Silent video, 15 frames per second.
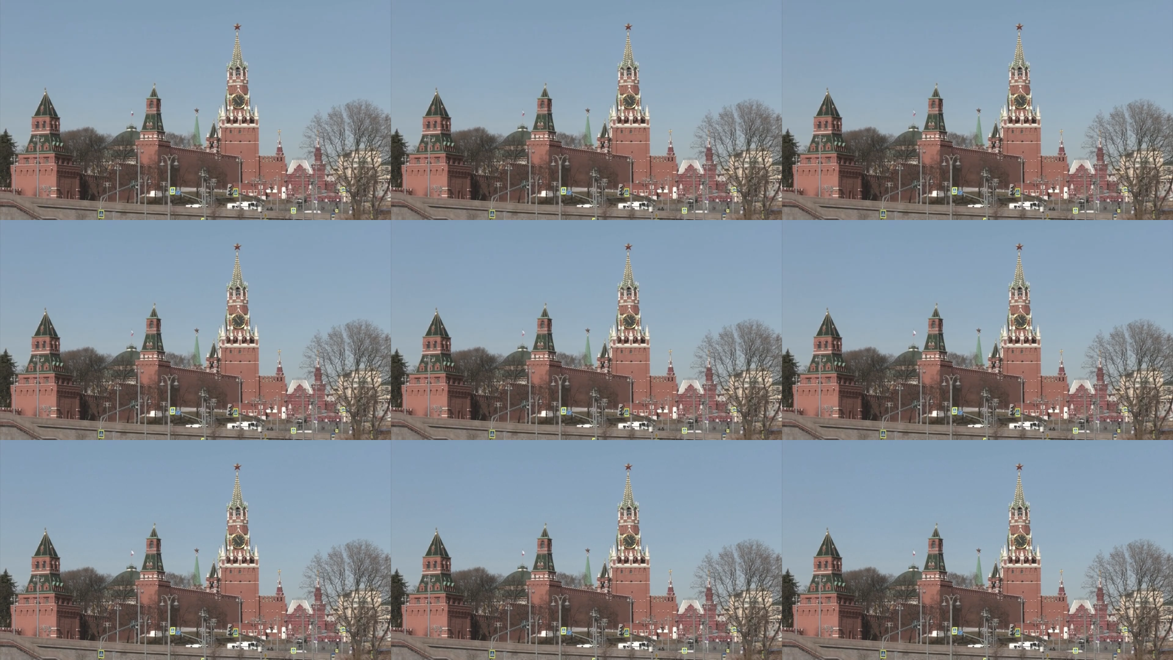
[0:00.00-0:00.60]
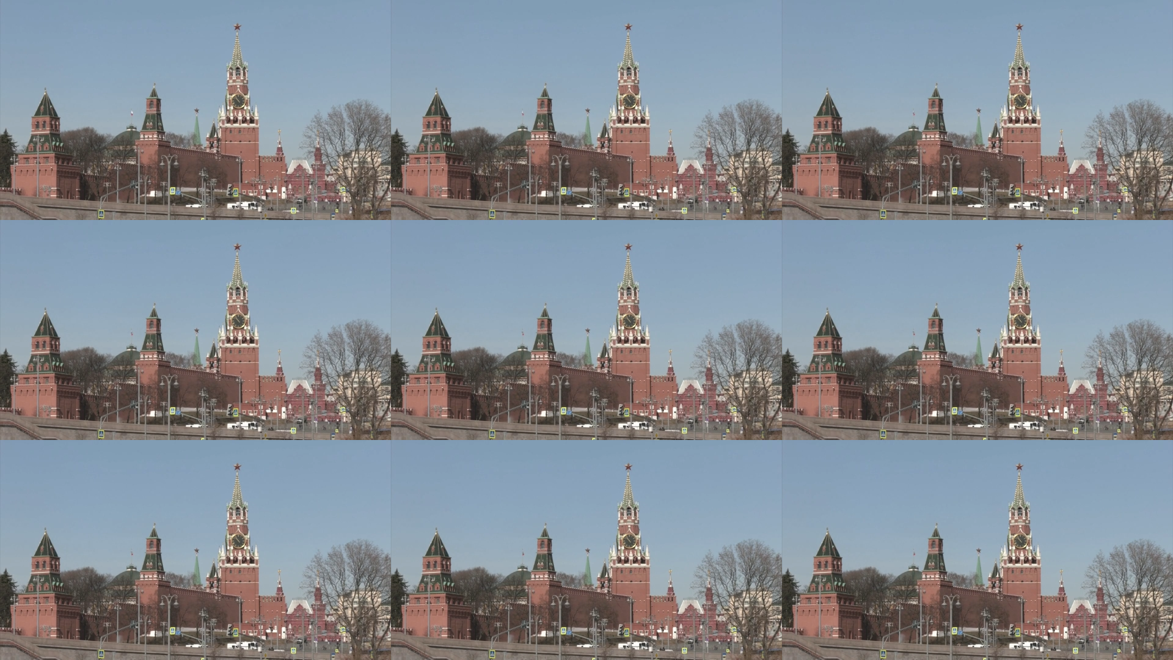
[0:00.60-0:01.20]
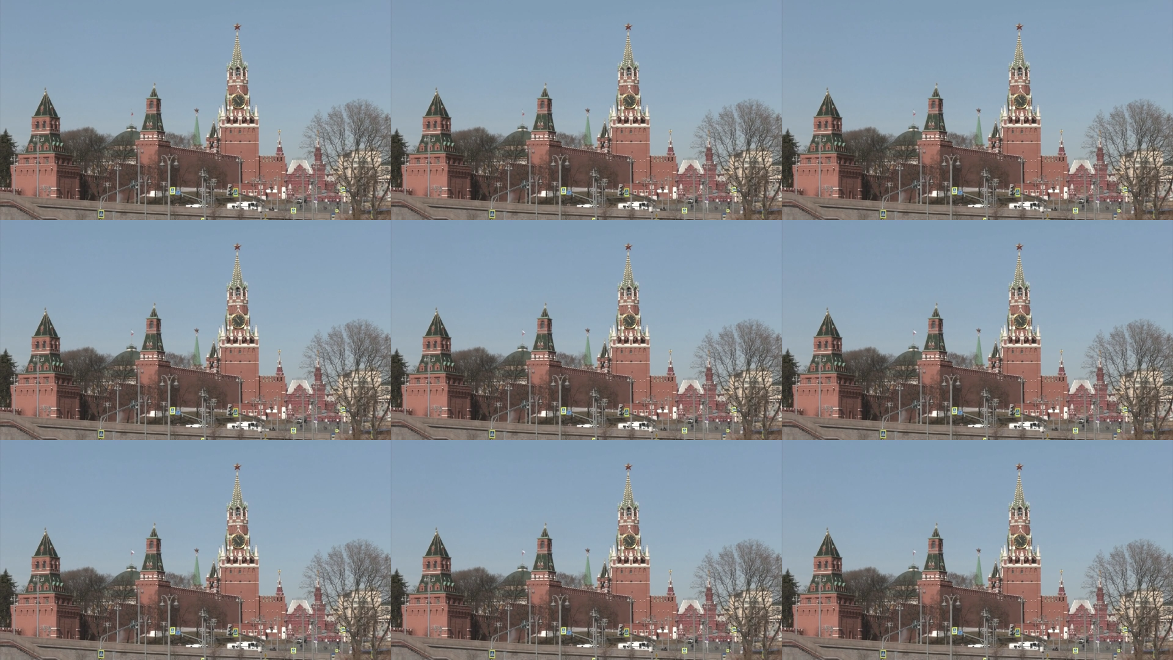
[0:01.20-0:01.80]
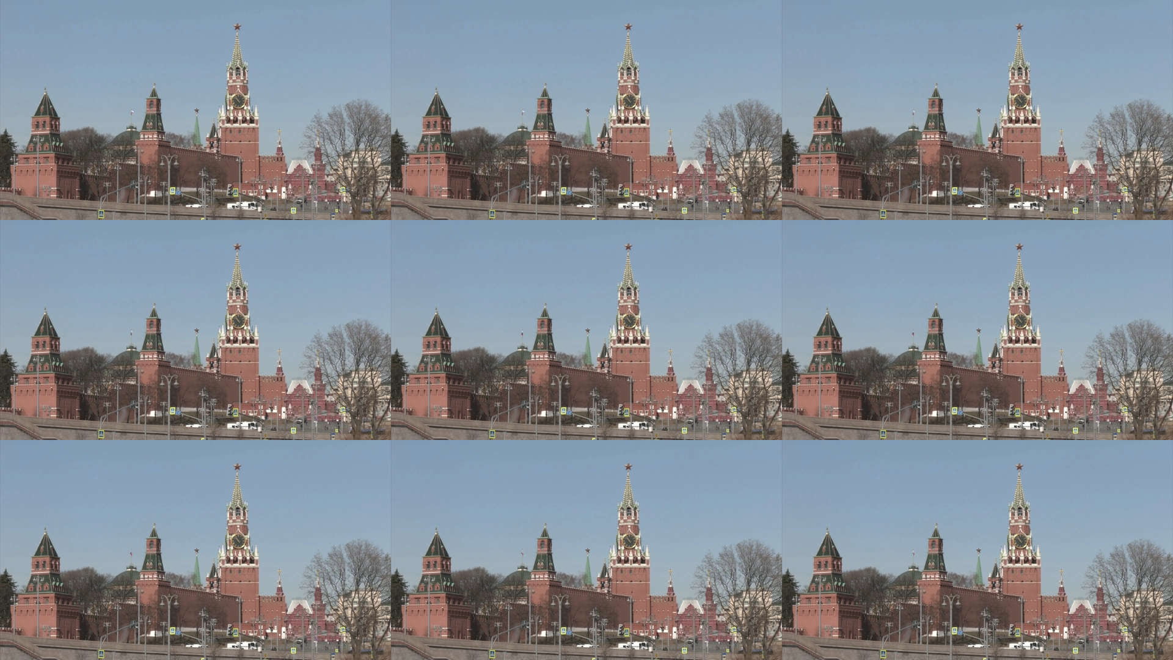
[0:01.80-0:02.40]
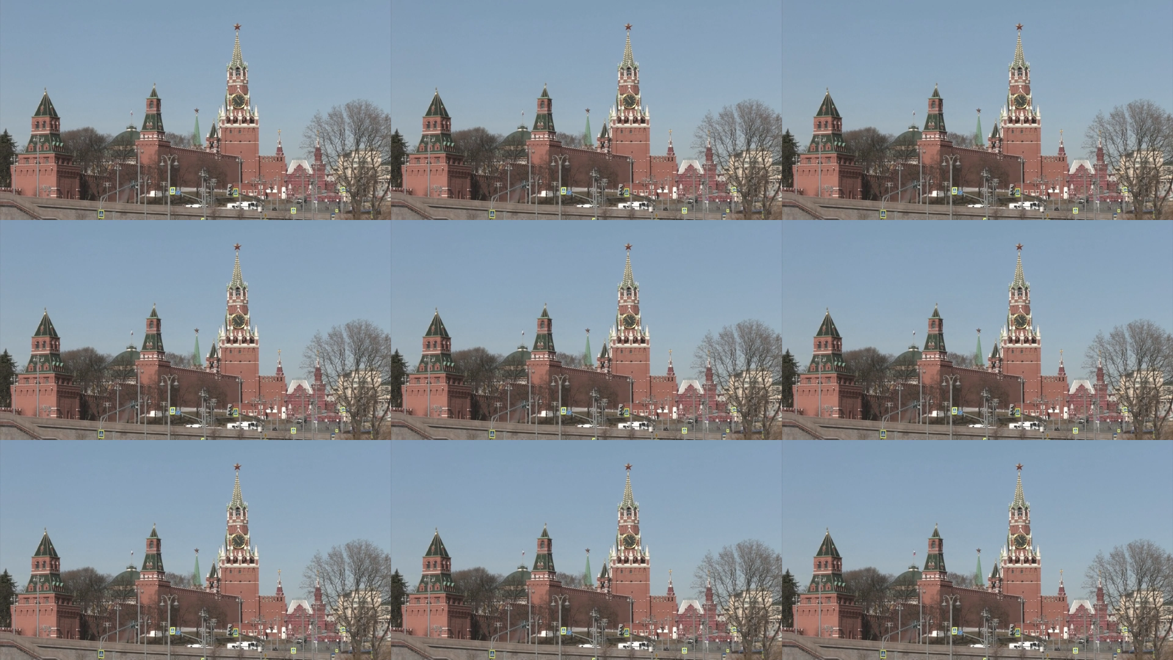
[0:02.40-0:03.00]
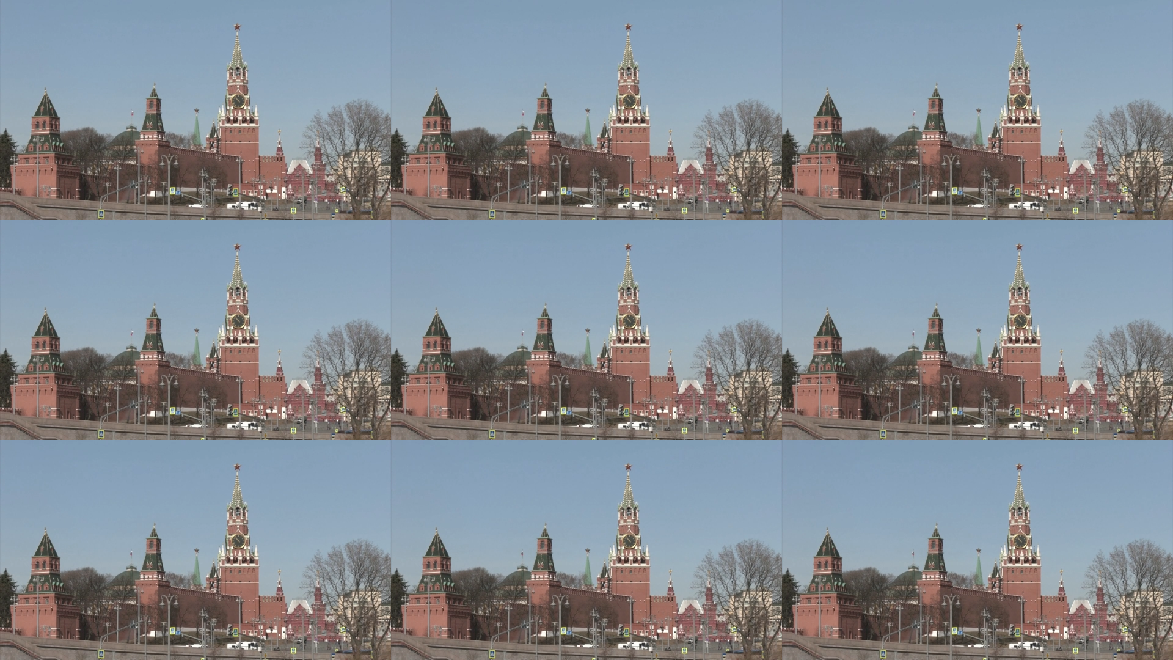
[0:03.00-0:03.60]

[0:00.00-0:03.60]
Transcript: No face is visible, so there are no lips to read.